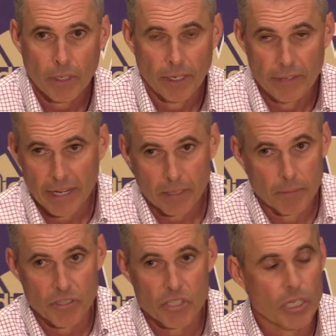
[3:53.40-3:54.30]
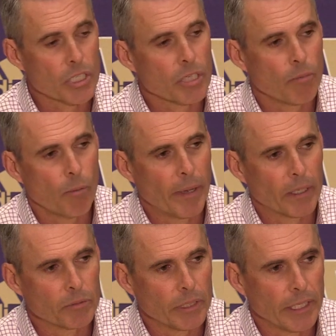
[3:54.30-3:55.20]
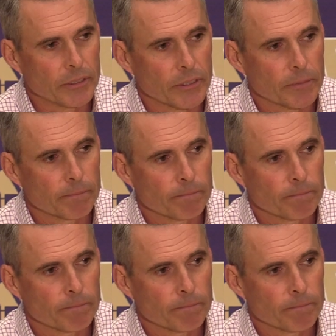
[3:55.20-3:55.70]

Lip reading: that can be such a momentum changer.